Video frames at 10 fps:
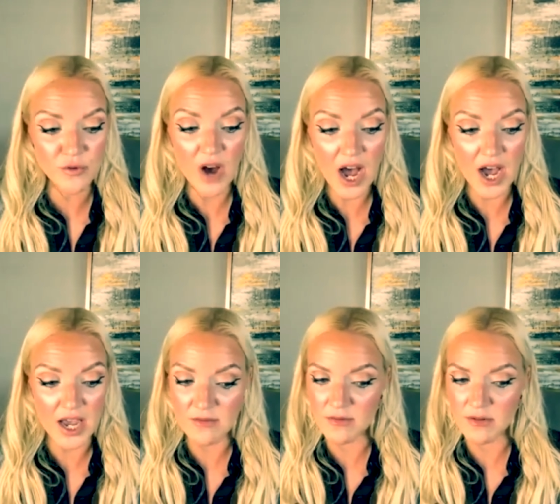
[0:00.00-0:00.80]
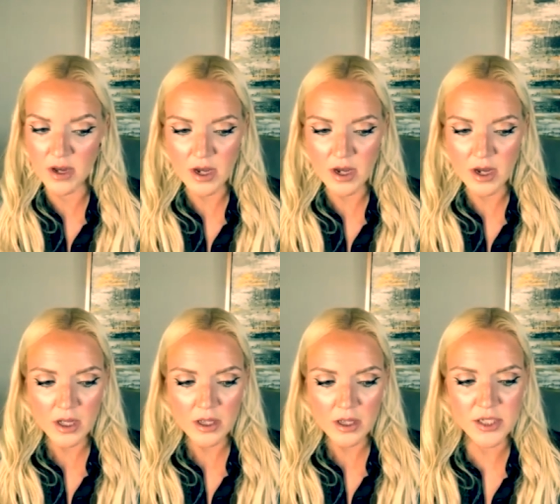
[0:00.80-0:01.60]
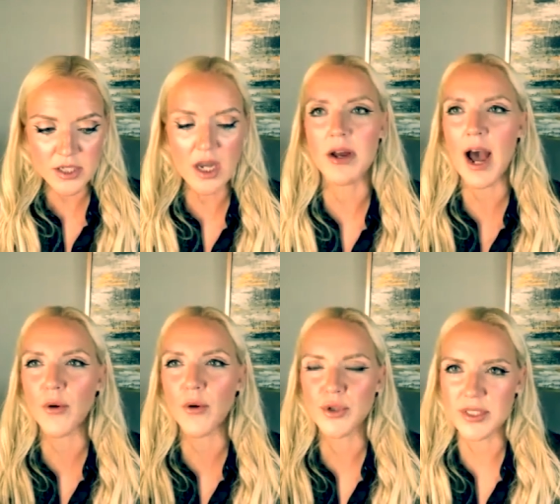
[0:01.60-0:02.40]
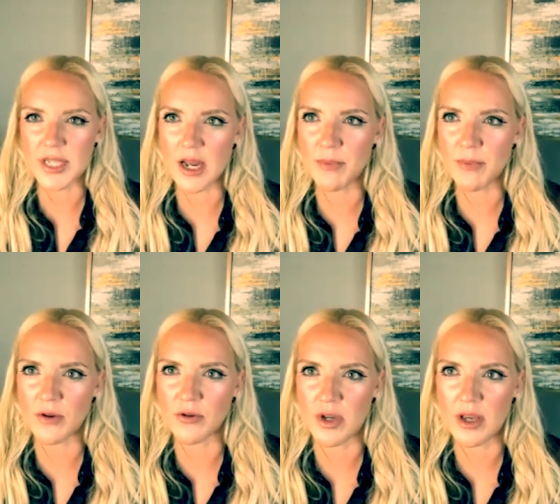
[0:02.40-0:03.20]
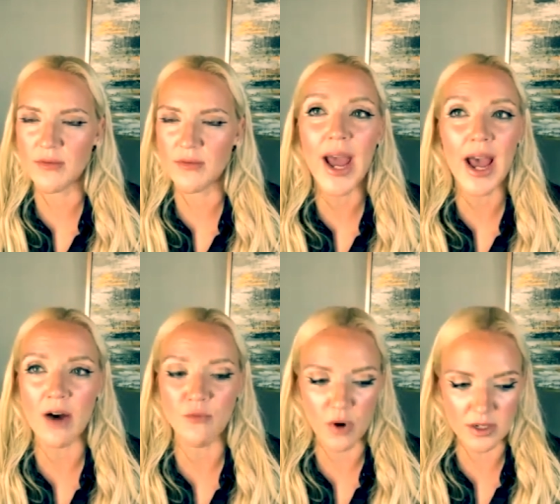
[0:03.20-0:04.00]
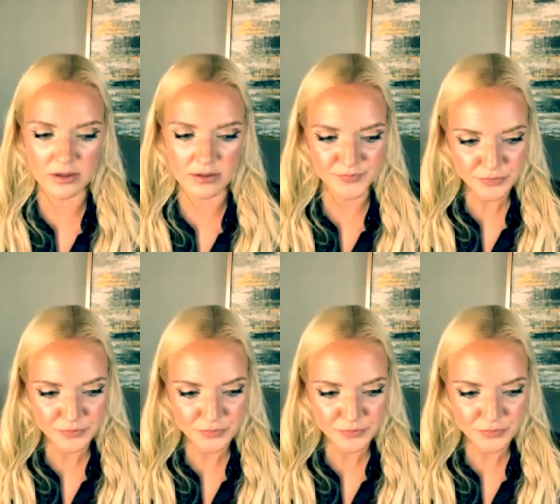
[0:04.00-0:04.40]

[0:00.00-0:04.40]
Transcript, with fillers: gone through the five let's talk about how to set a boundary if you don't have one